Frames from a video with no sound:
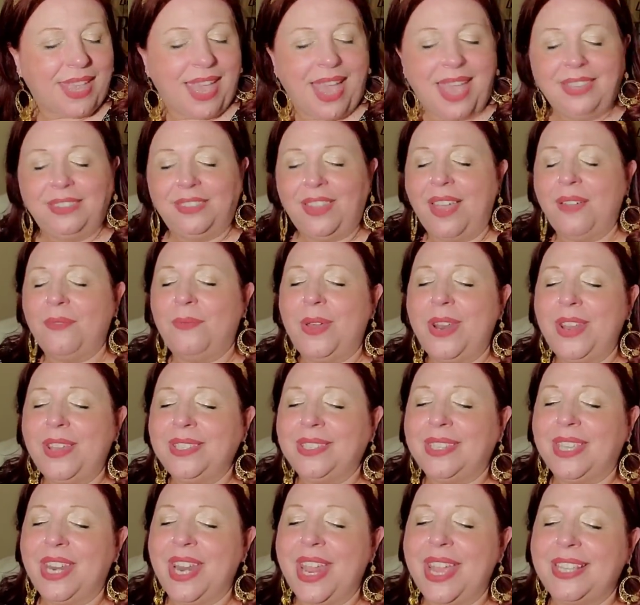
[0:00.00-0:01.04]
And what, what
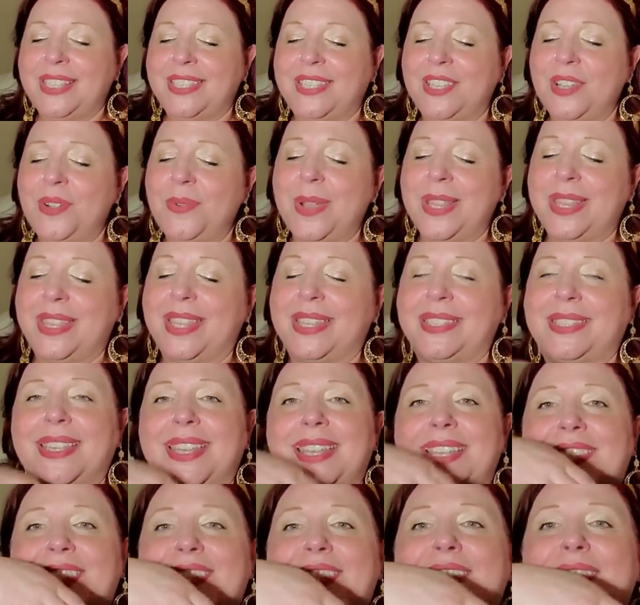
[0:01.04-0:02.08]
else can I do with this?
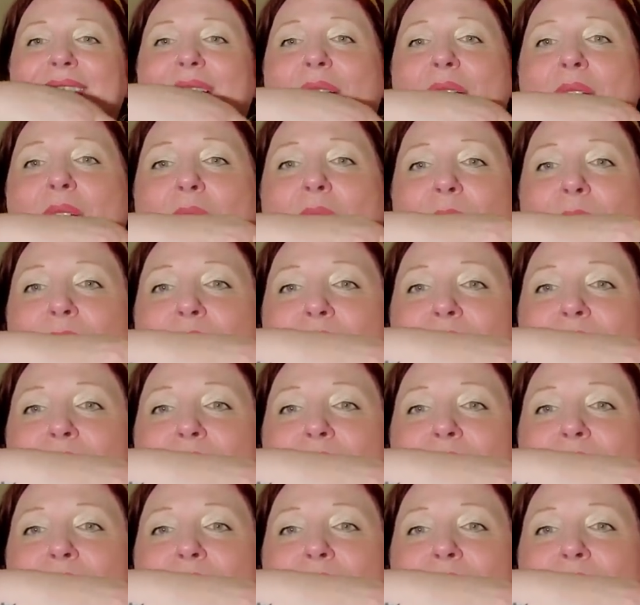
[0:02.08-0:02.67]
It's so